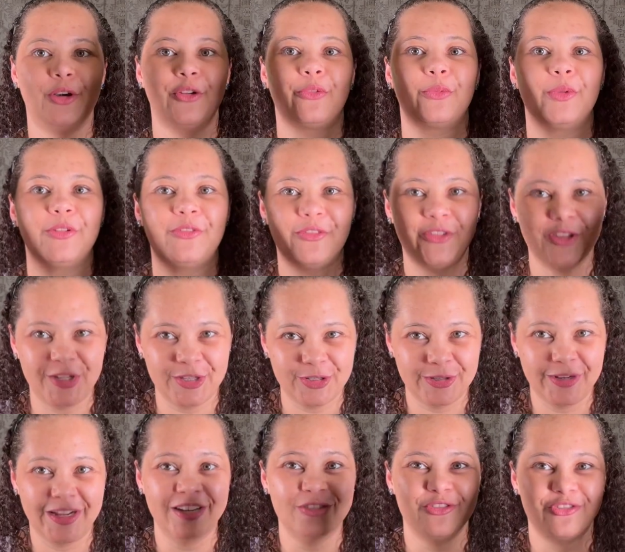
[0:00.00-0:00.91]
with
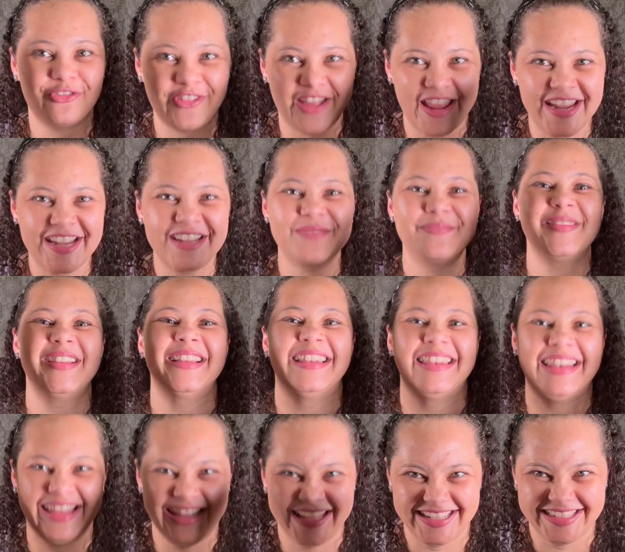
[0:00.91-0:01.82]
you and thank me
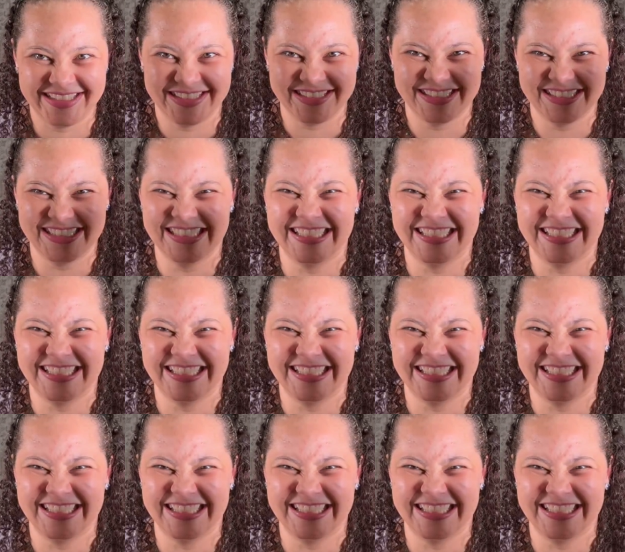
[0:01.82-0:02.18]
later.